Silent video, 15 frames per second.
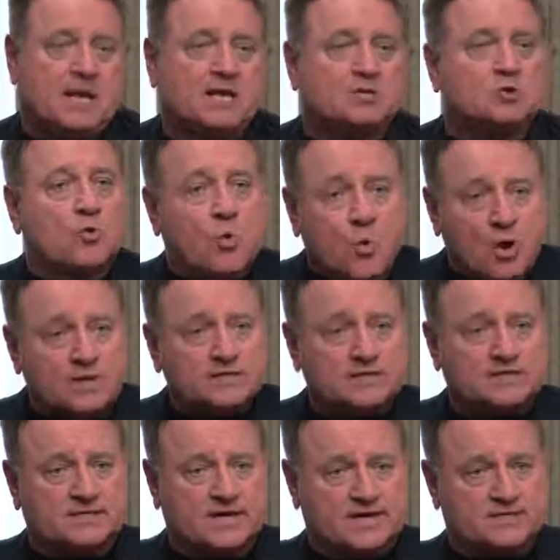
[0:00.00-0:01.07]
and
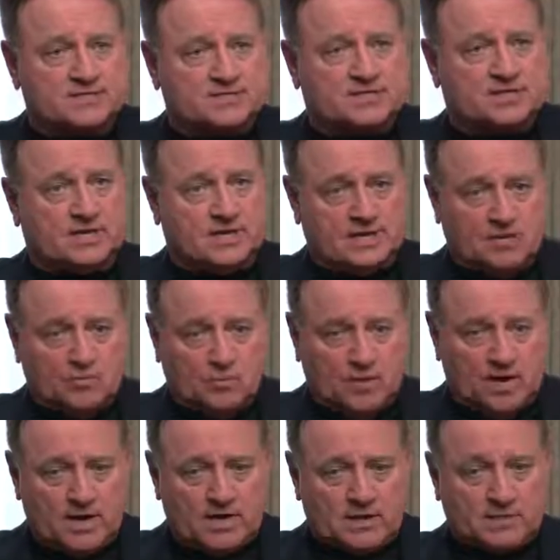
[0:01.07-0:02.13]
quantitates it in a
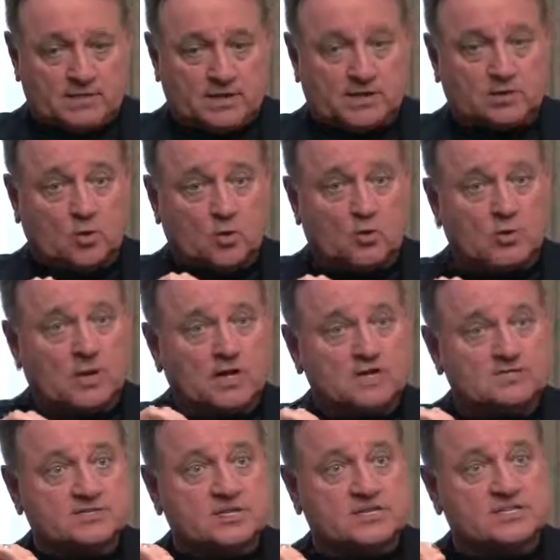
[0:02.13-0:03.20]
way that
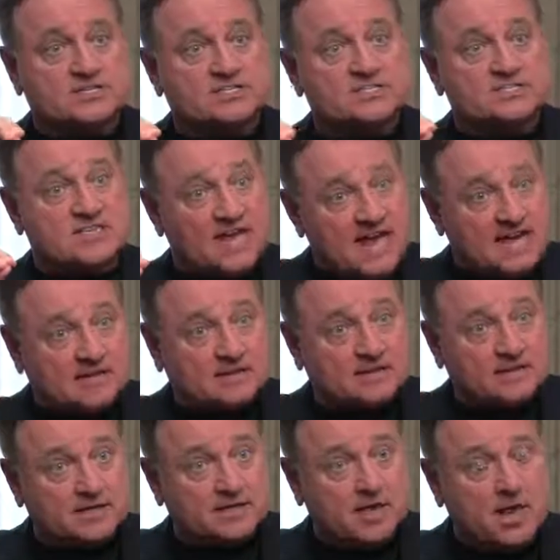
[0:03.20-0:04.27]
correlates
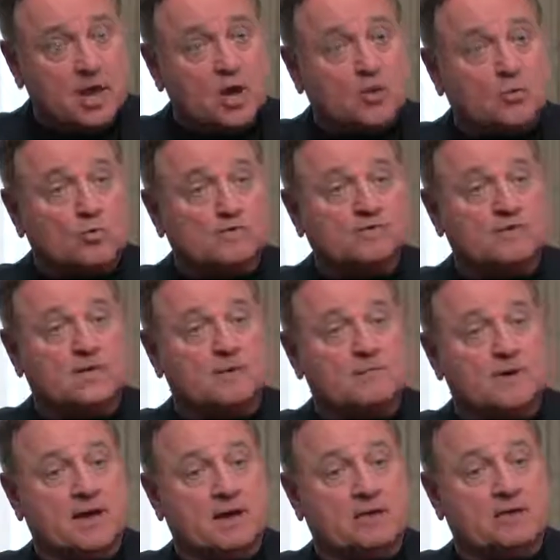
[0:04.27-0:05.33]
exactly with the
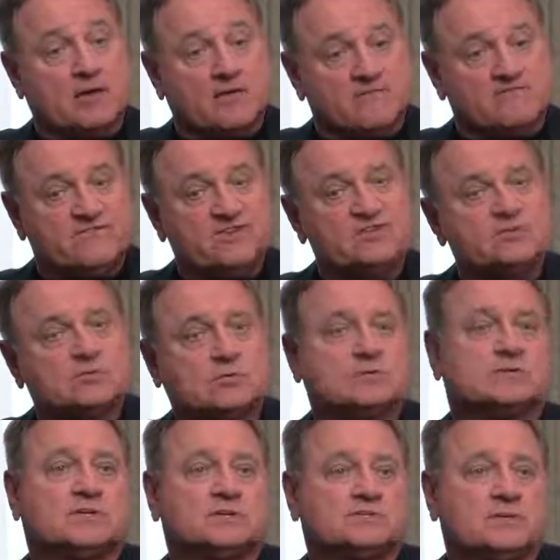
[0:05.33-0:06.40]
amount of
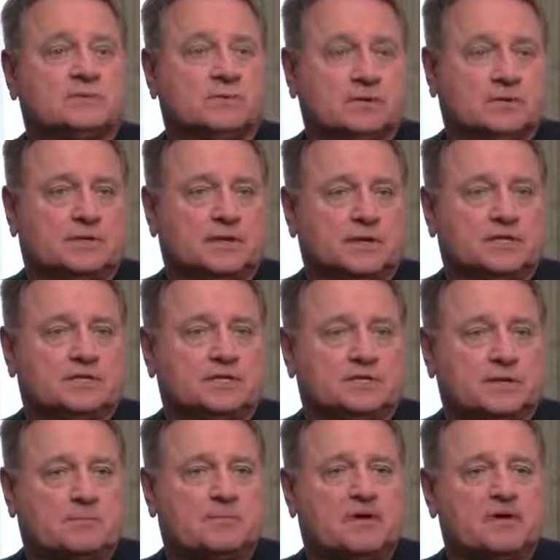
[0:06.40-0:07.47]
visual disability
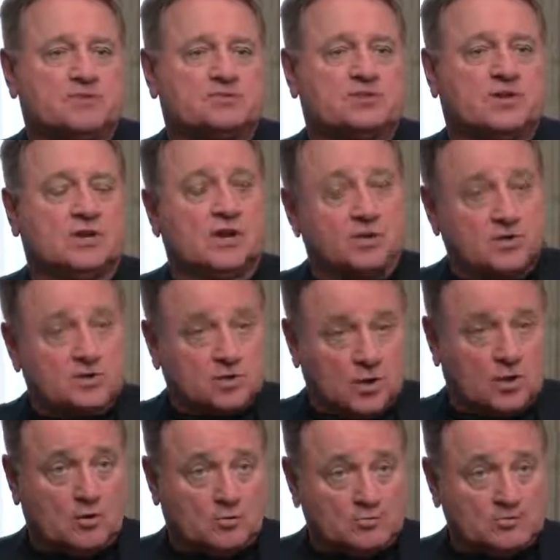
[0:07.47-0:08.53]
that the patient
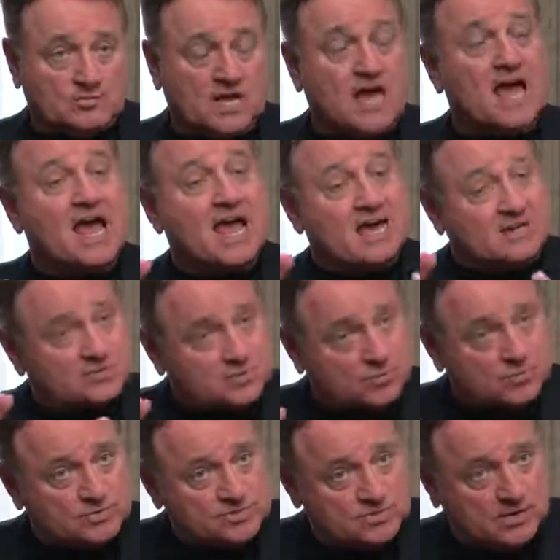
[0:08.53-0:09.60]
undergoes as a
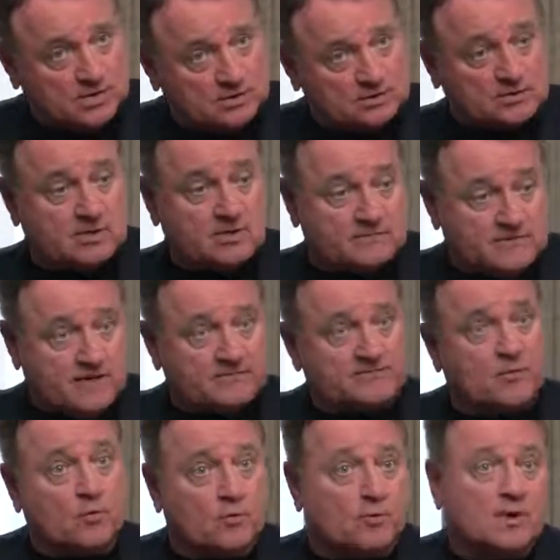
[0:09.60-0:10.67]
result of that
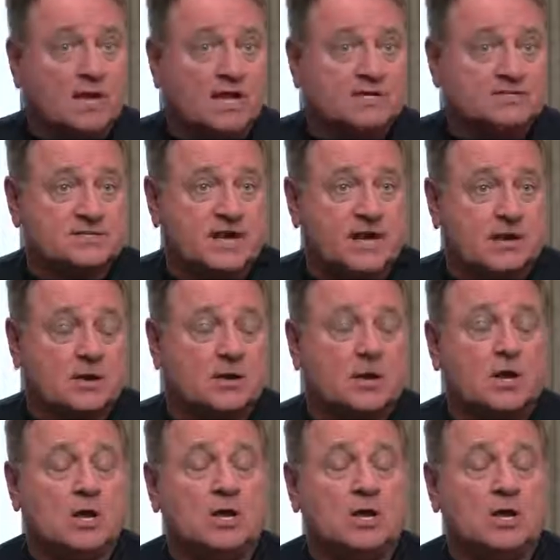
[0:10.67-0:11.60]
forward light scatter.